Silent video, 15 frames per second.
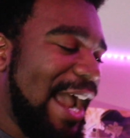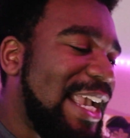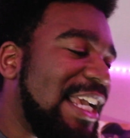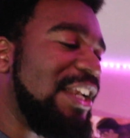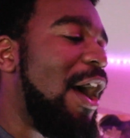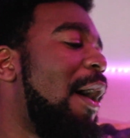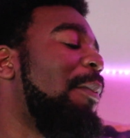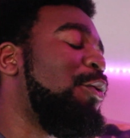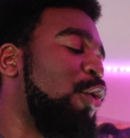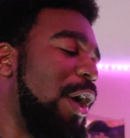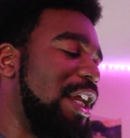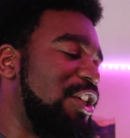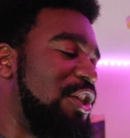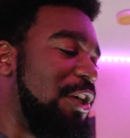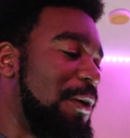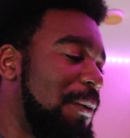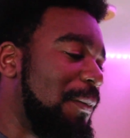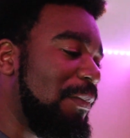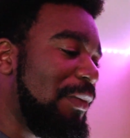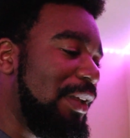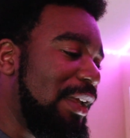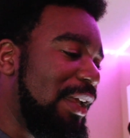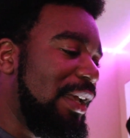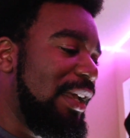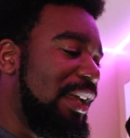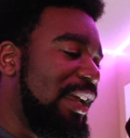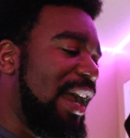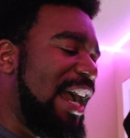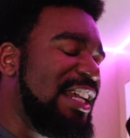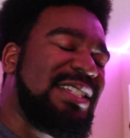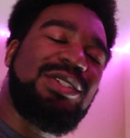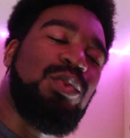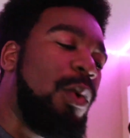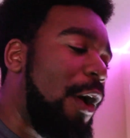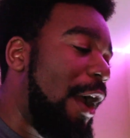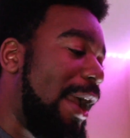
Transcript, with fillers: can upgrade you. I swear I